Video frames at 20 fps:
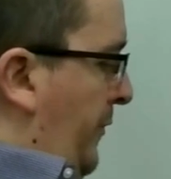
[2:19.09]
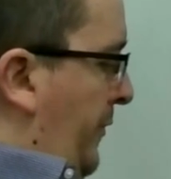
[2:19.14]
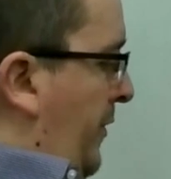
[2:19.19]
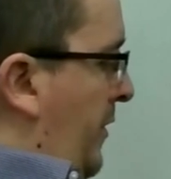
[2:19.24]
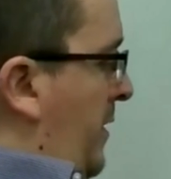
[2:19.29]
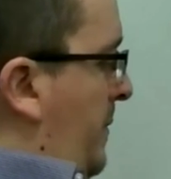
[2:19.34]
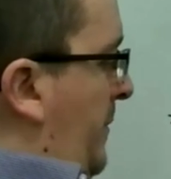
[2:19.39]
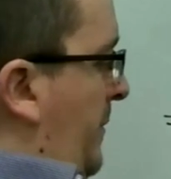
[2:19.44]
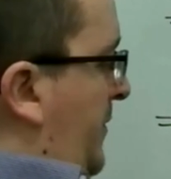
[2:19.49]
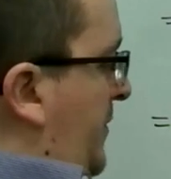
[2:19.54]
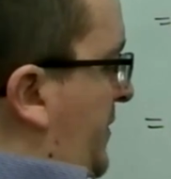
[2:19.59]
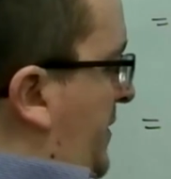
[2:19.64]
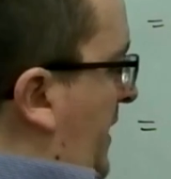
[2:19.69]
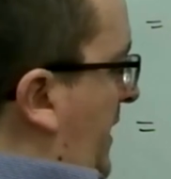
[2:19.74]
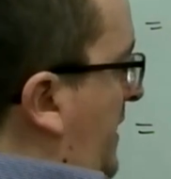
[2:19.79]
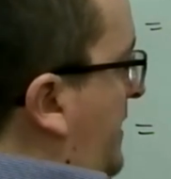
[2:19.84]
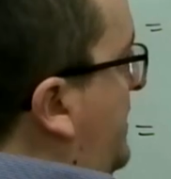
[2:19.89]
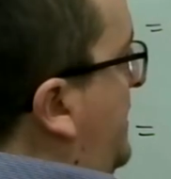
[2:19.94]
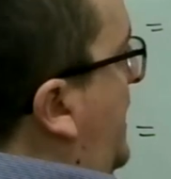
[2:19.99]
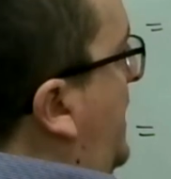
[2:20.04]
times
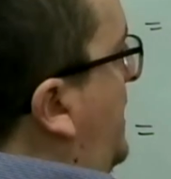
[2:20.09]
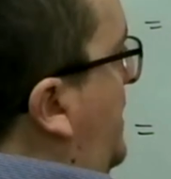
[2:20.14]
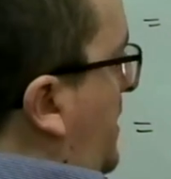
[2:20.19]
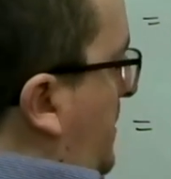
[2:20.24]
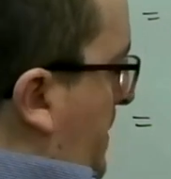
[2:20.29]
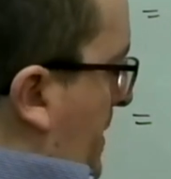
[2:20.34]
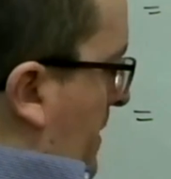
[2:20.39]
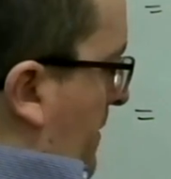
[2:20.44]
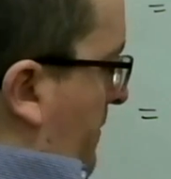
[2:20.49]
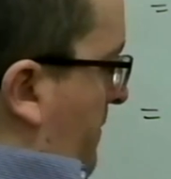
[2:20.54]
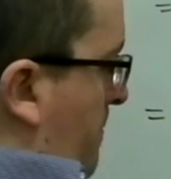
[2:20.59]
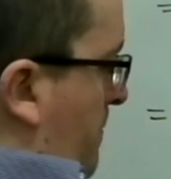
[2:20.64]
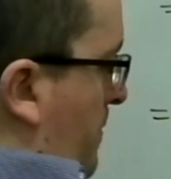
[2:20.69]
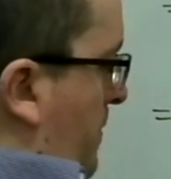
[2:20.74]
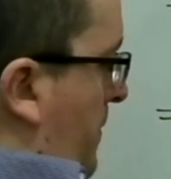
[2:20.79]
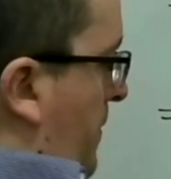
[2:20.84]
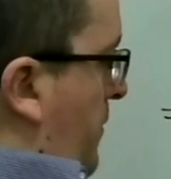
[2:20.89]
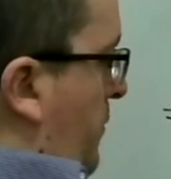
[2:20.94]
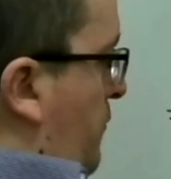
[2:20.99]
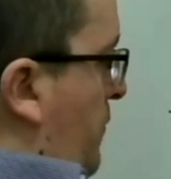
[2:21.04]
16 to the power
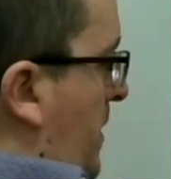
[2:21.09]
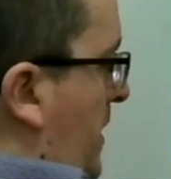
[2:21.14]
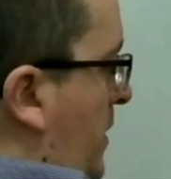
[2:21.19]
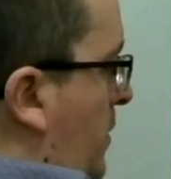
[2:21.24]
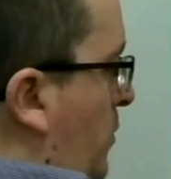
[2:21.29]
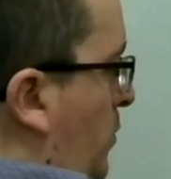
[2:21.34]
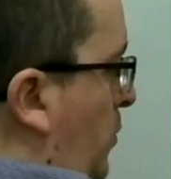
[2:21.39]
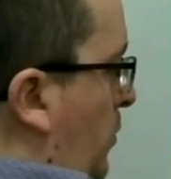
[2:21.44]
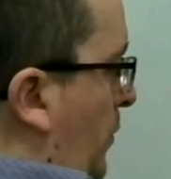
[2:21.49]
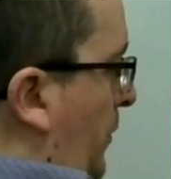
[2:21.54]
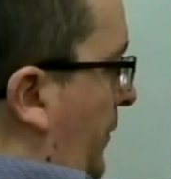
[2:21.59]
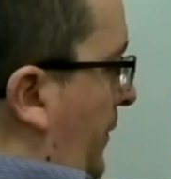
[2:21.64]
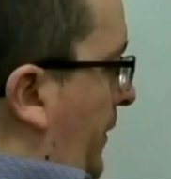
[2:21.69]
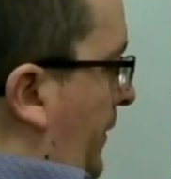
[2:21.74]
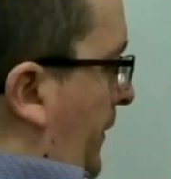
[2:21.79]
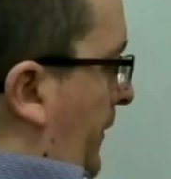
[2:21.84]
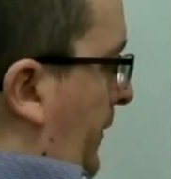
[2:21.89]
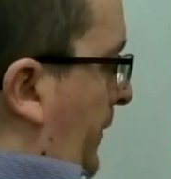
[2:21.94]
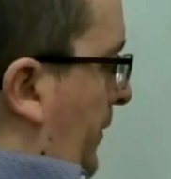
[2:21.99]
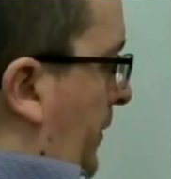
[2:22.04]
of 3
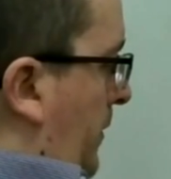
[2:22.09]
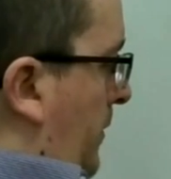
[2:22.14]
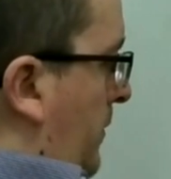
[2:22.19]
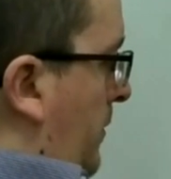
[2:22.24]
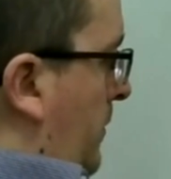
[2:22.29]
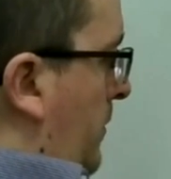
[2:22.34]
quarters